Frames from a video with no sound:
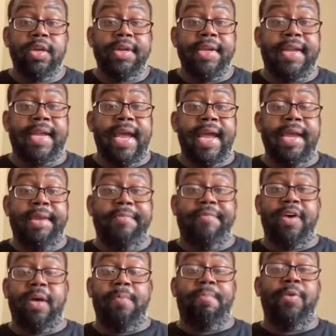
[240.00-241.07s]
gave
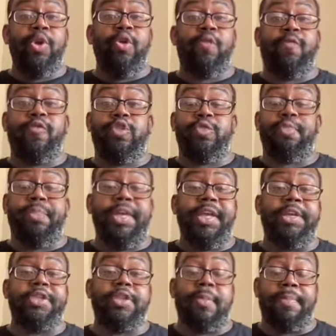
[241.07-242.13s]
a beautiful
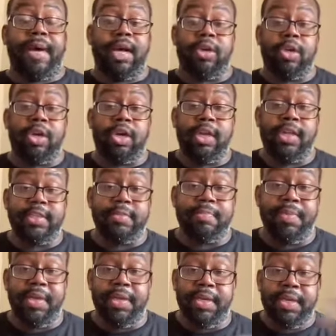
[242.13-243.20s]
speech about her
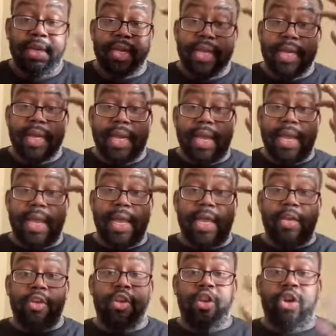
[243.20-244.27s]
husband.
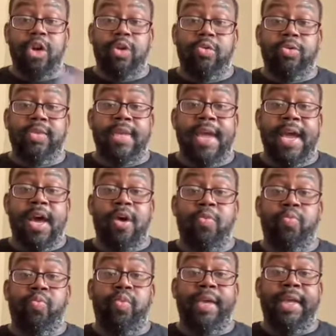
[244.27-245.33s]
And, you know, now
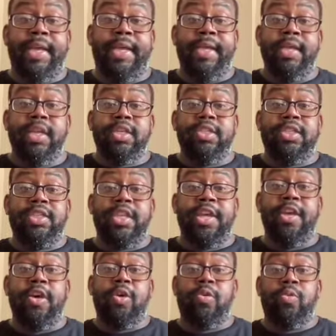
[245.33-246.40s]
we
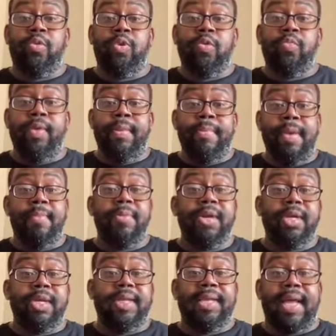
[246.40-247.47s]
still remember
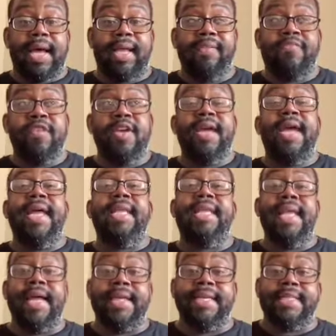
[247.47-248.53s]
the life and
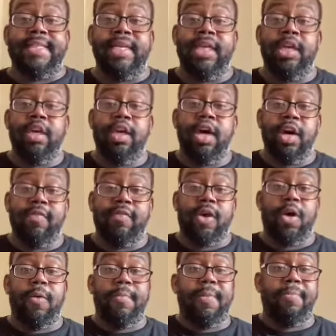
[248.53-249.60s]
legacy of
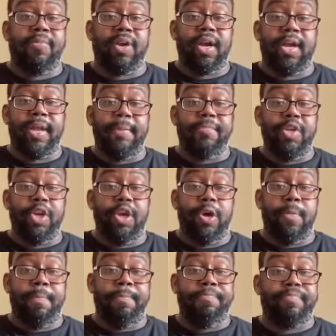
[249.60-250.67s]
Kobe Bryant, you
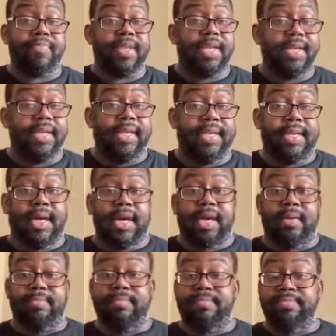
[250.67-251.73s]
know.
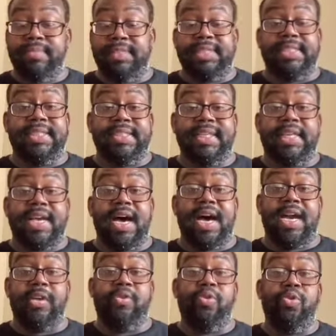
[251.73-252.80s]
This is a
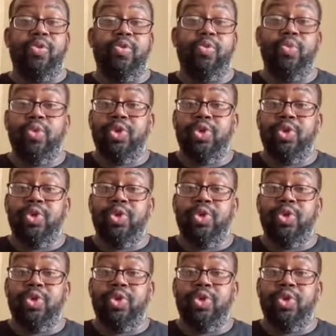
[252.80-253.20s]
guy who